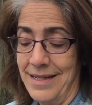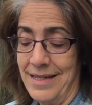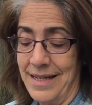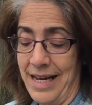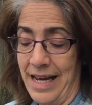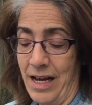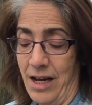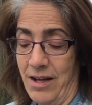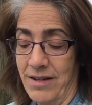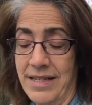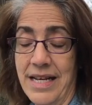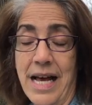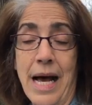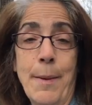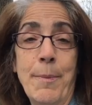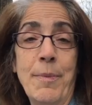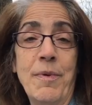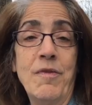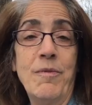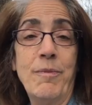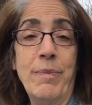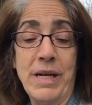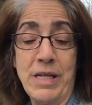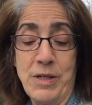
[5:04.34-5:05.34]
stay on top
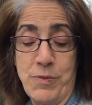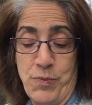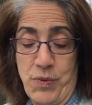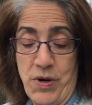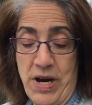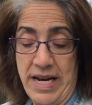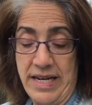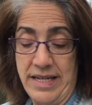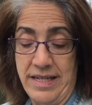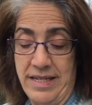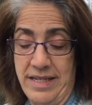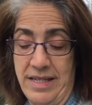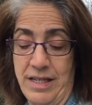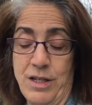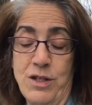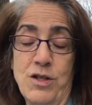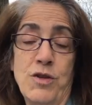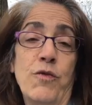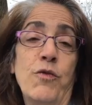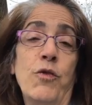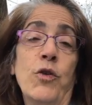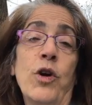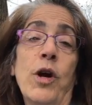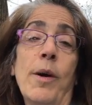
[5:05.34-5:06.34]
of best practices
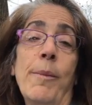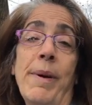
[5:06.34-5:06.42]
for